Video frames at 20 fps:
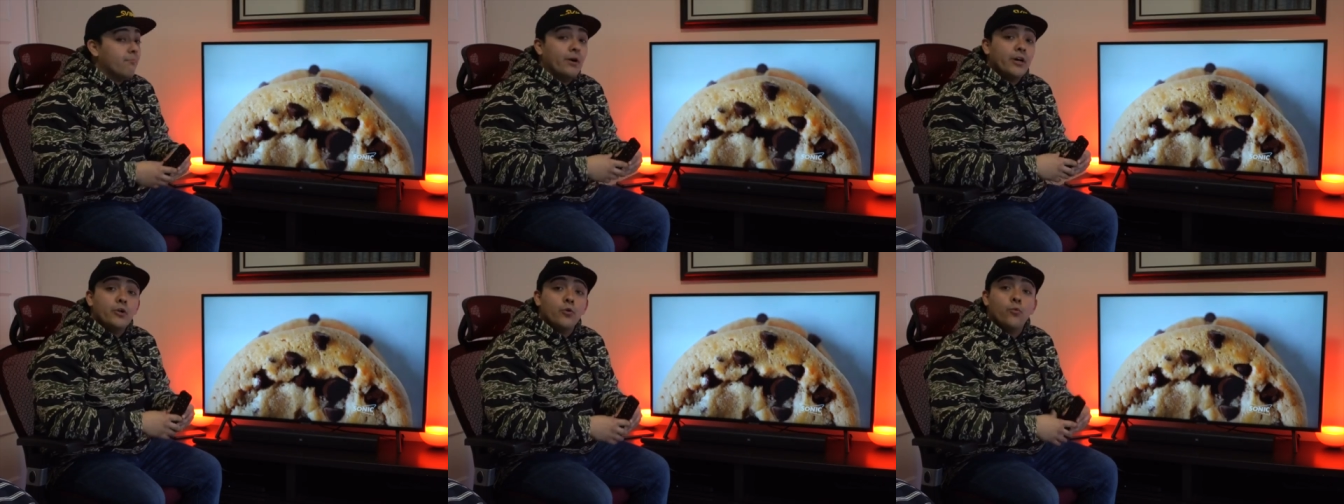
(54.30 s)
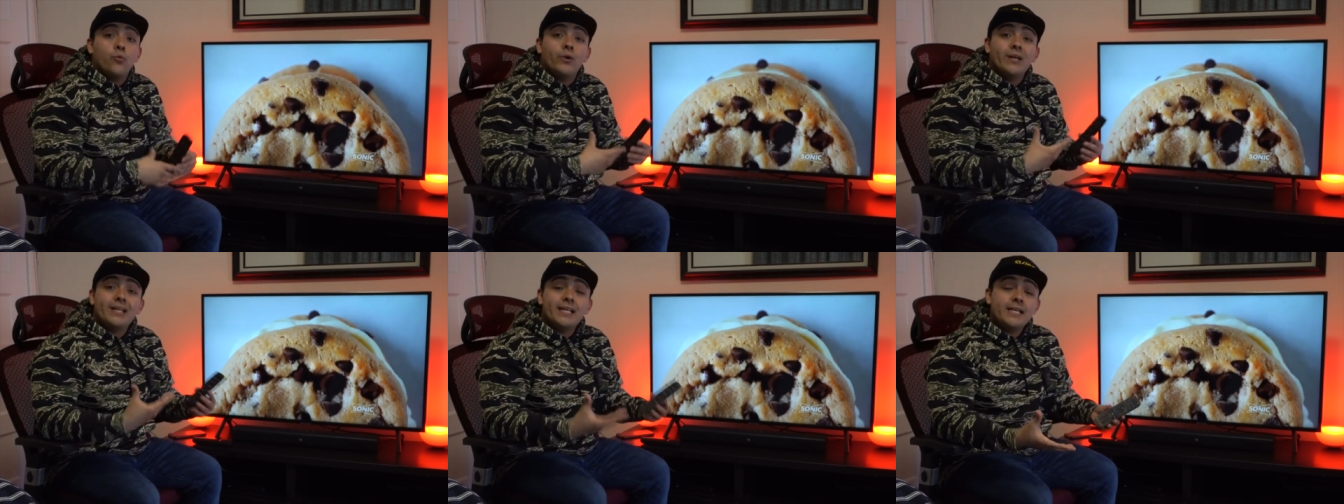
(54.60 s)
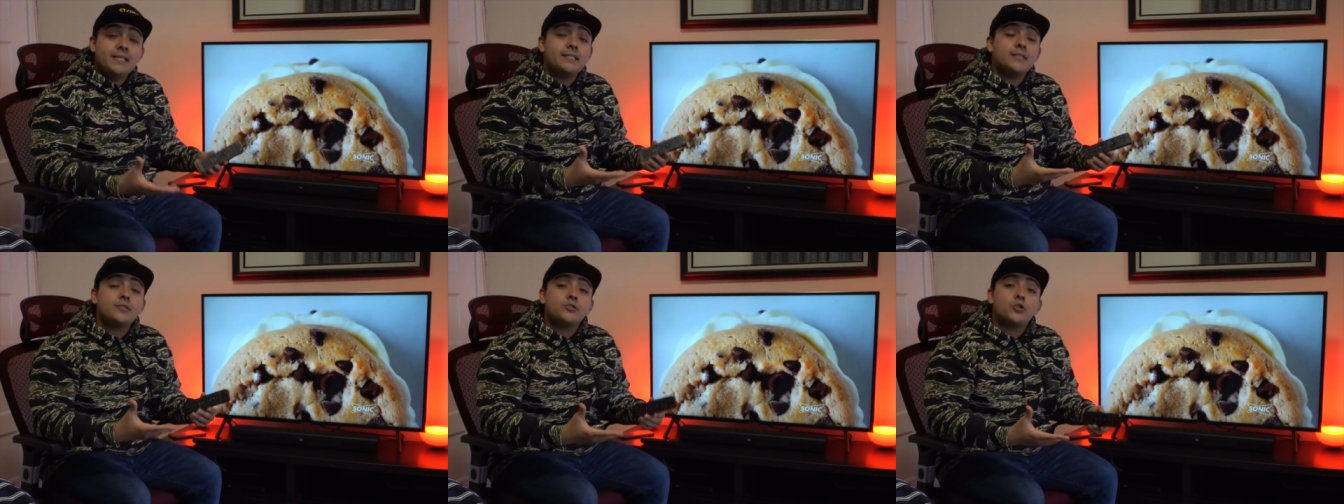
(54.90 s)
But what
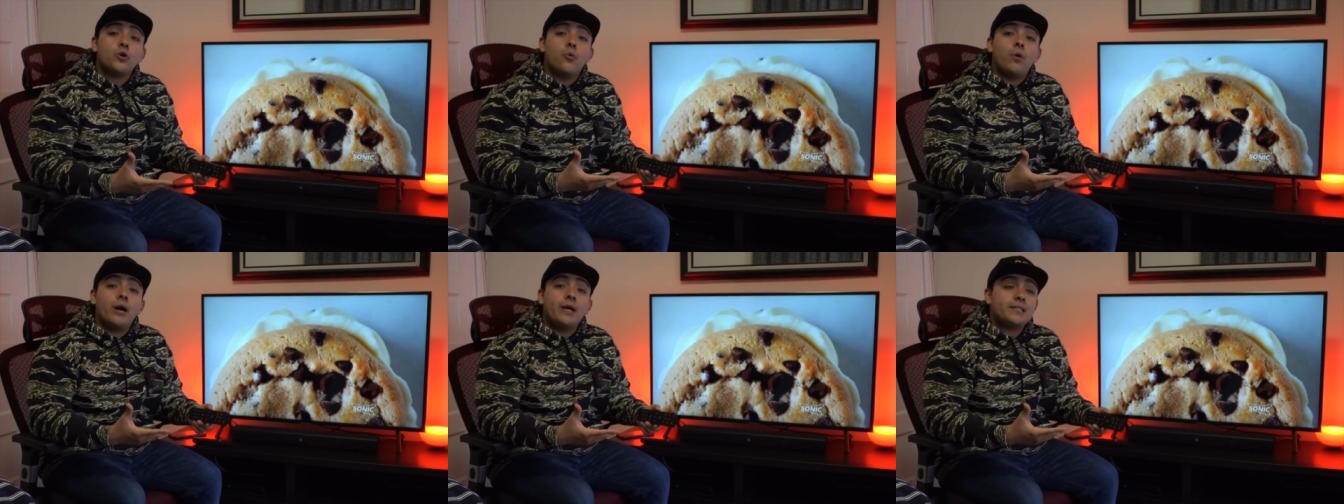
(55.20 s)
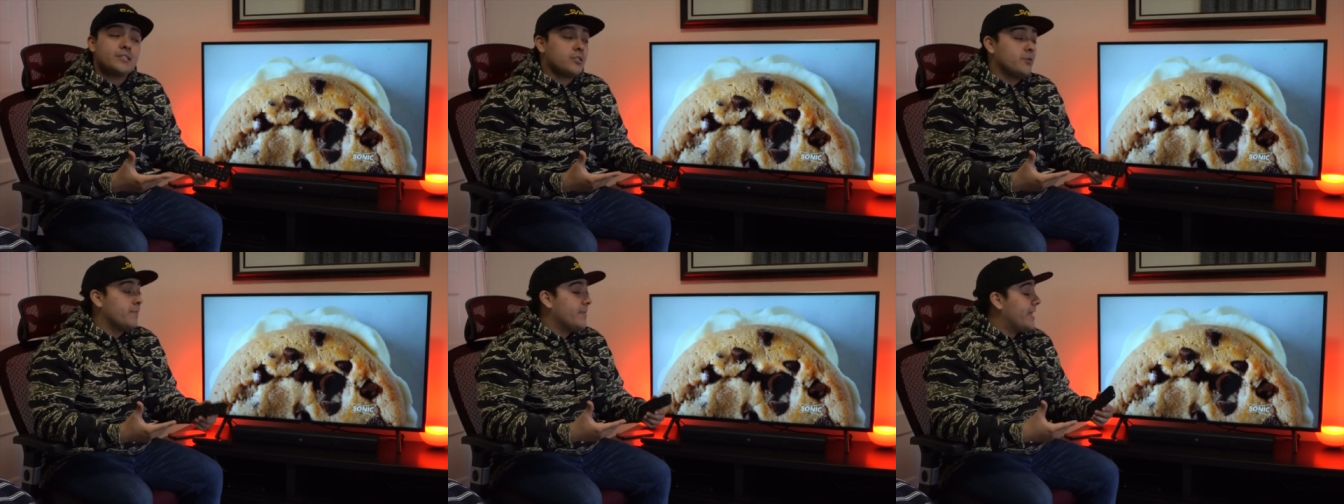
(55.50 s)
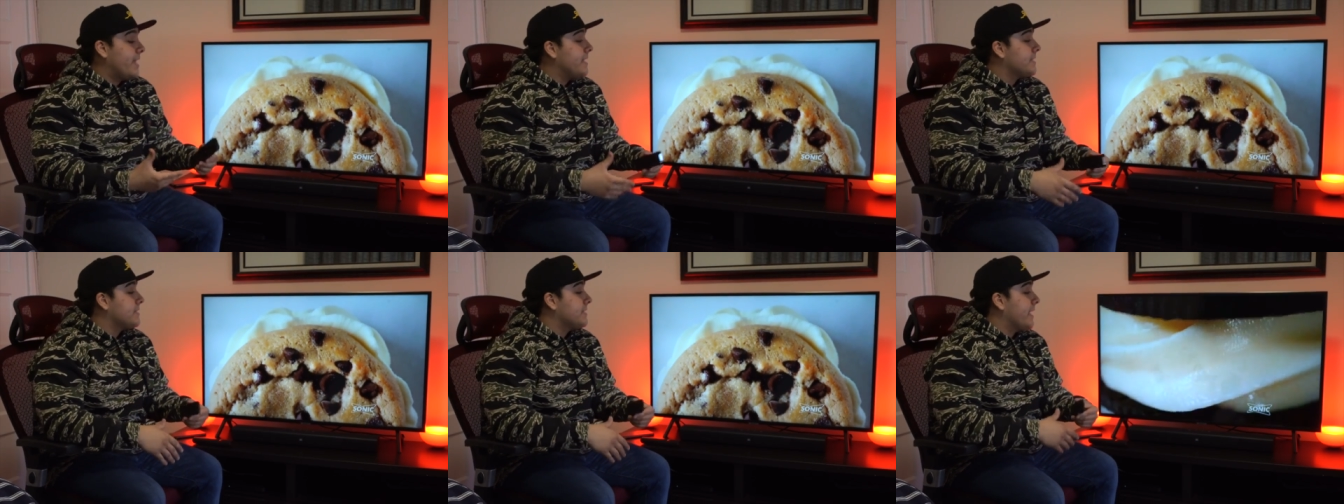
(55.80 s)
isn't so awesome
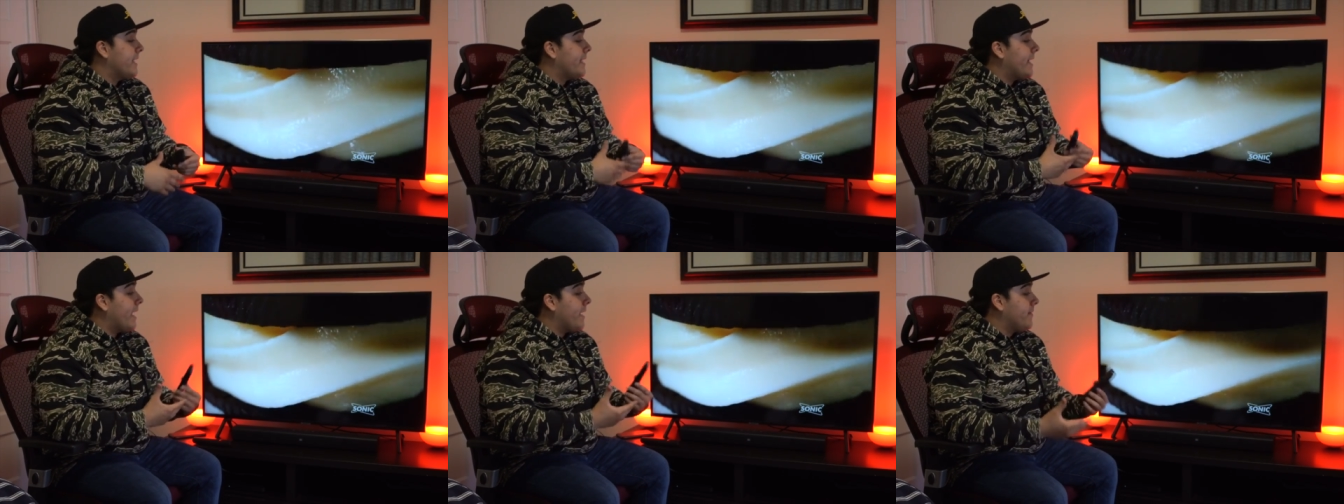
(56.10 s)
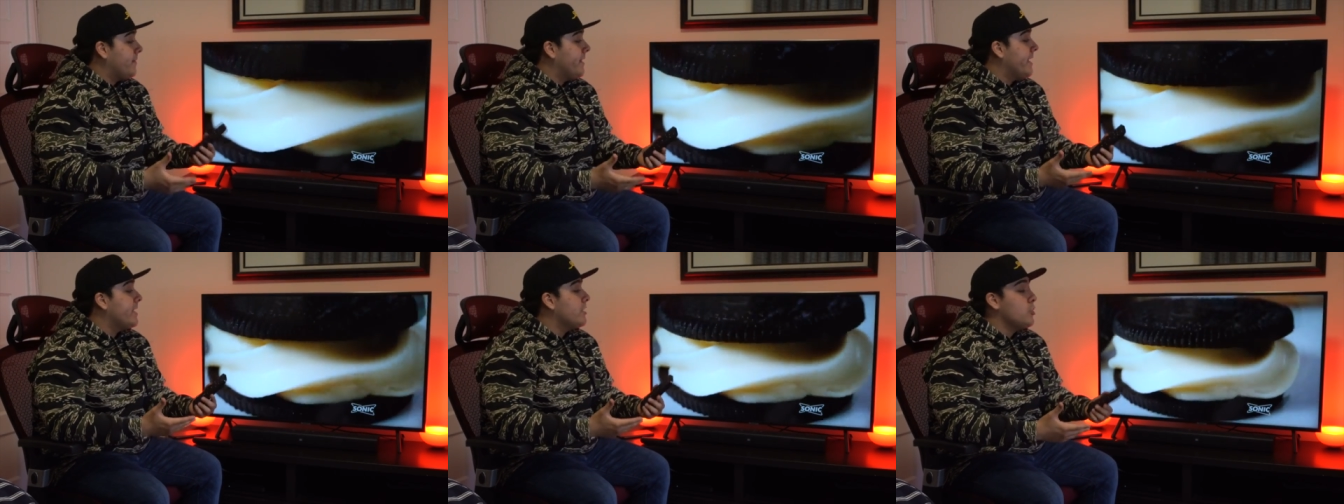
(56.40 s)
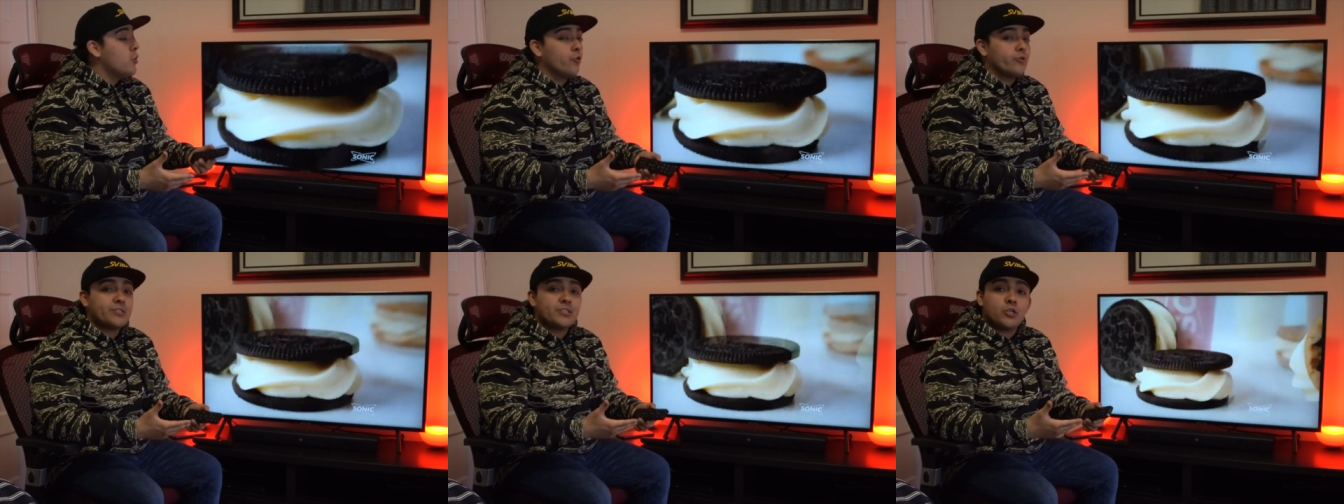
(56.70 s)
is that I did
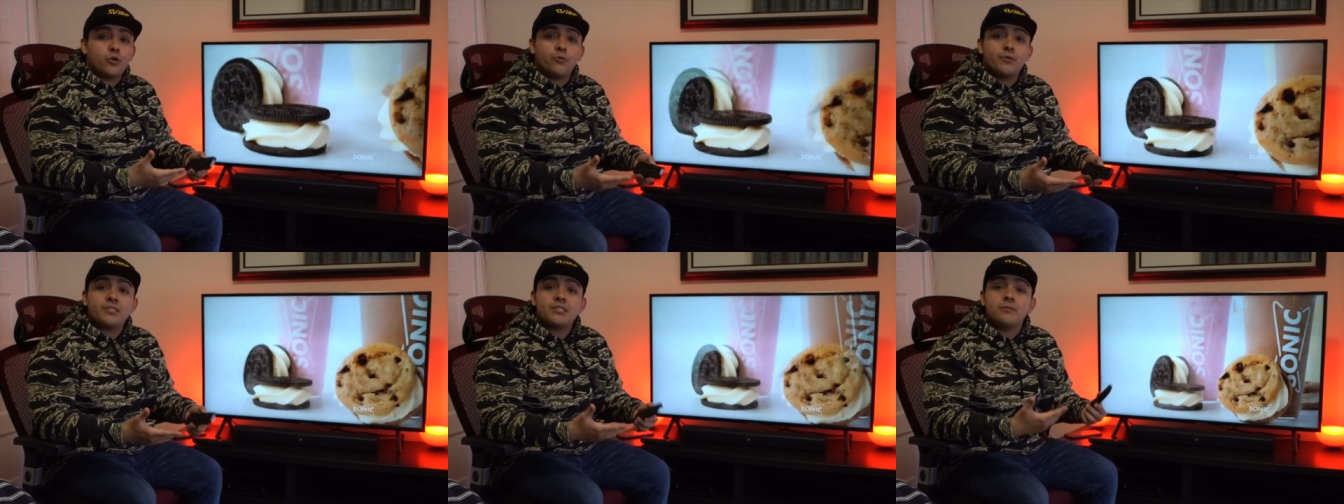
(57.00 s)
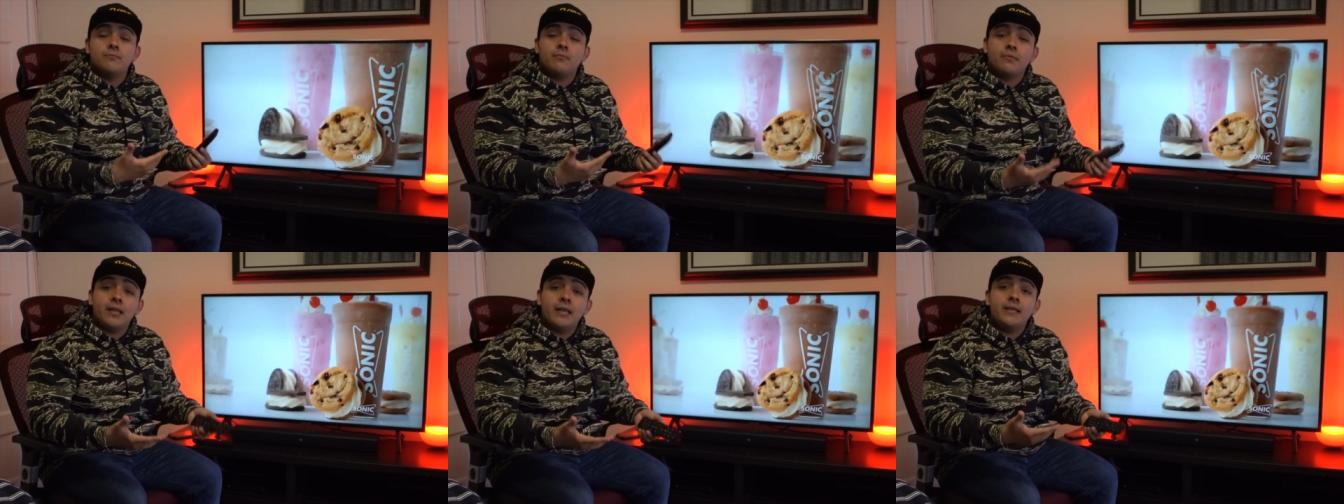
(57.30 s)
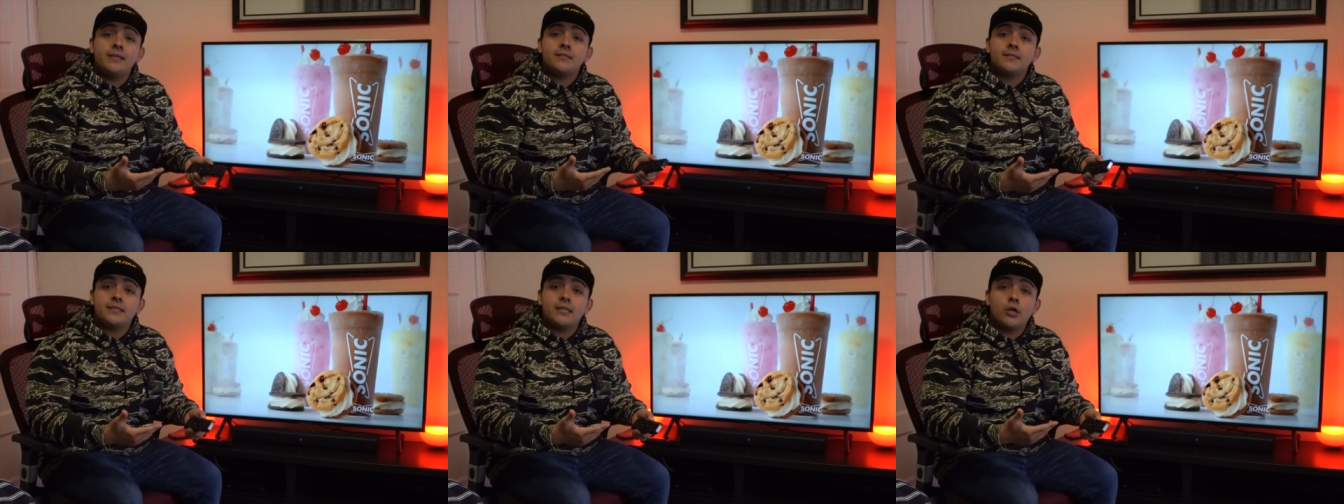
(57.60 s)
notice there was some
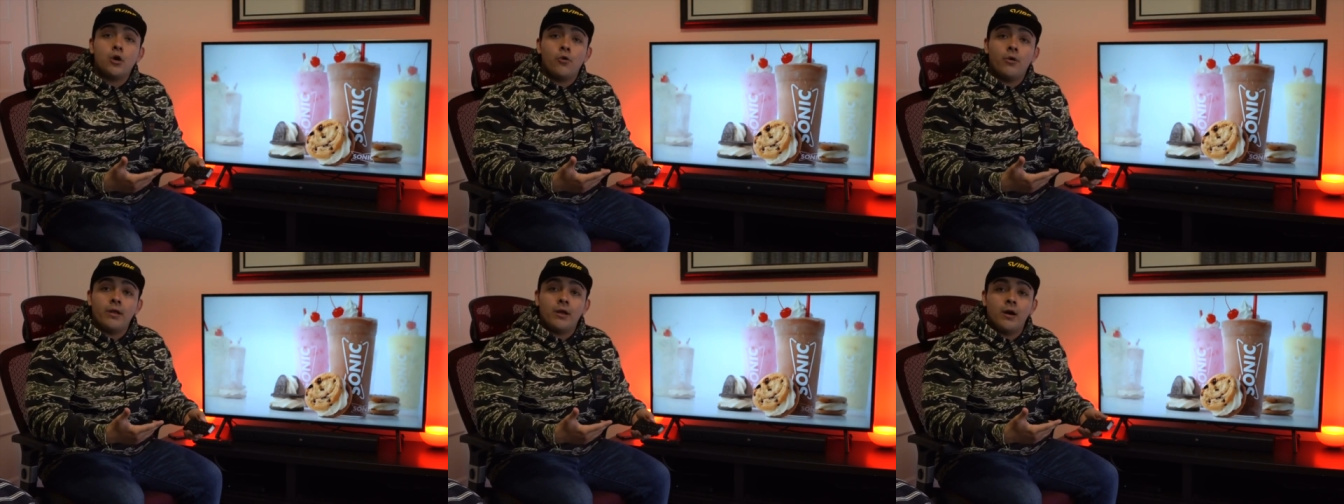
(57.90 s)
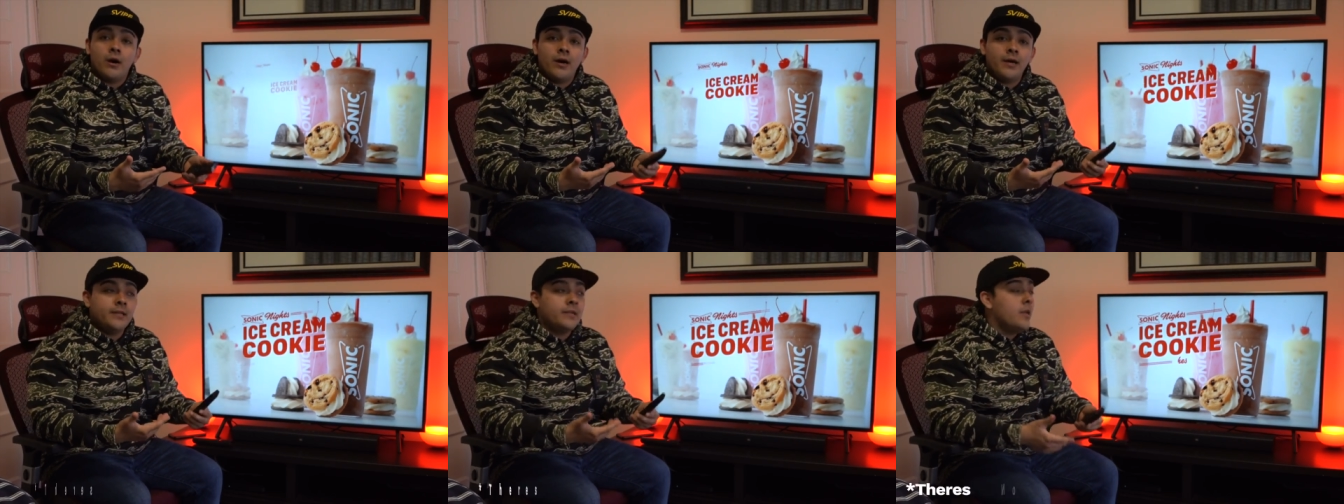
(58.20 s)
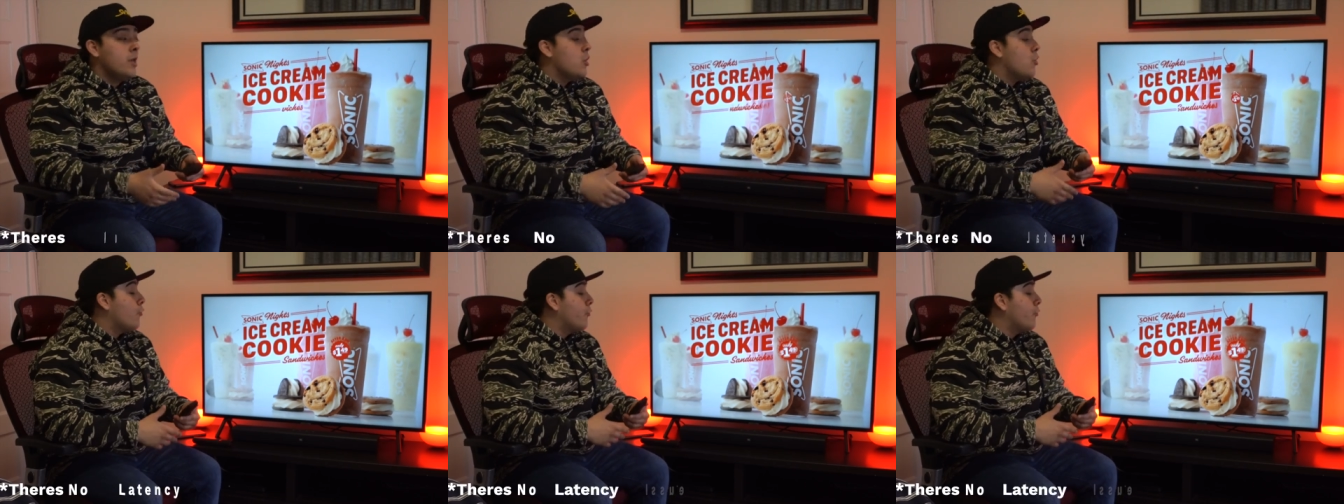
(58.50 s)
latency going on